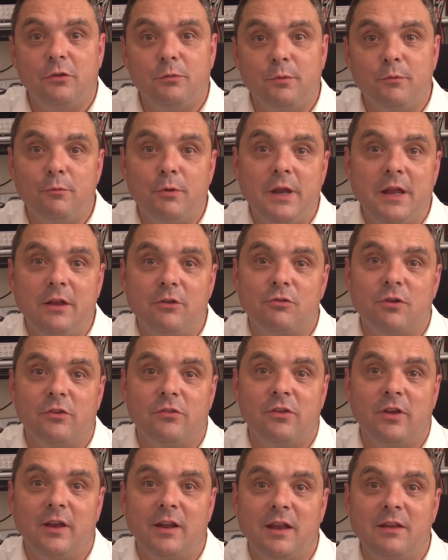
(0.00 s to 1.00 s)
It's been really
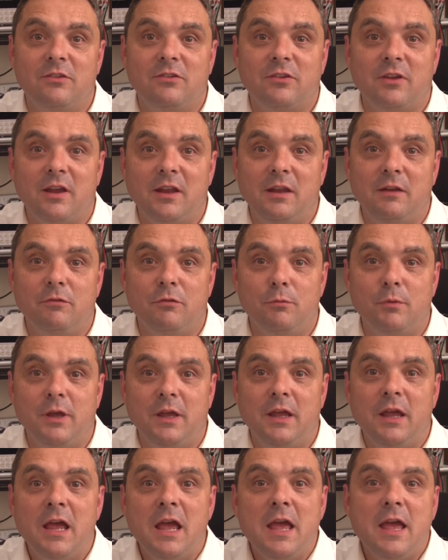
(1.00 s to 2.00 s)
interesting and entertaining for
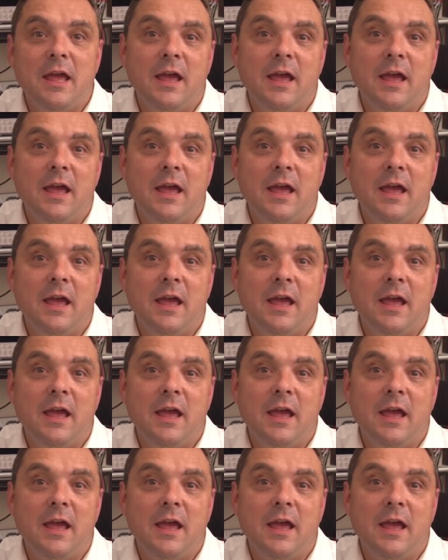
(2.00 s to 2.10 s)
me.